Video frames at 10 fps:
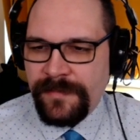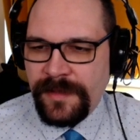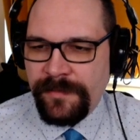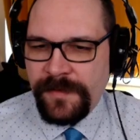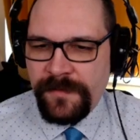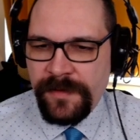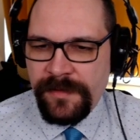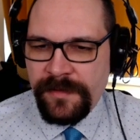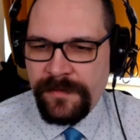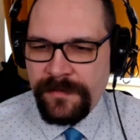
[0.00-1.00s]
Alma squints
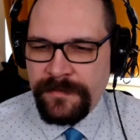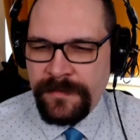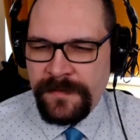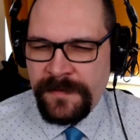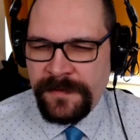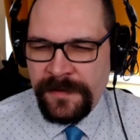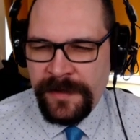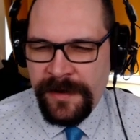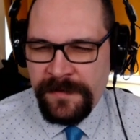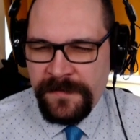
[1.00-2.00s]
at you. You certainly
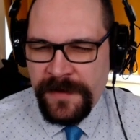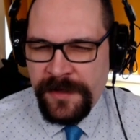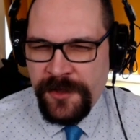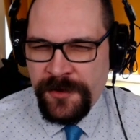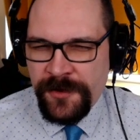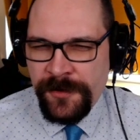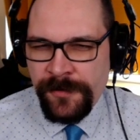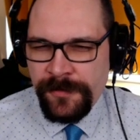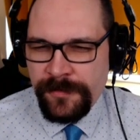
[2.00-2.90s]
are a strange crew.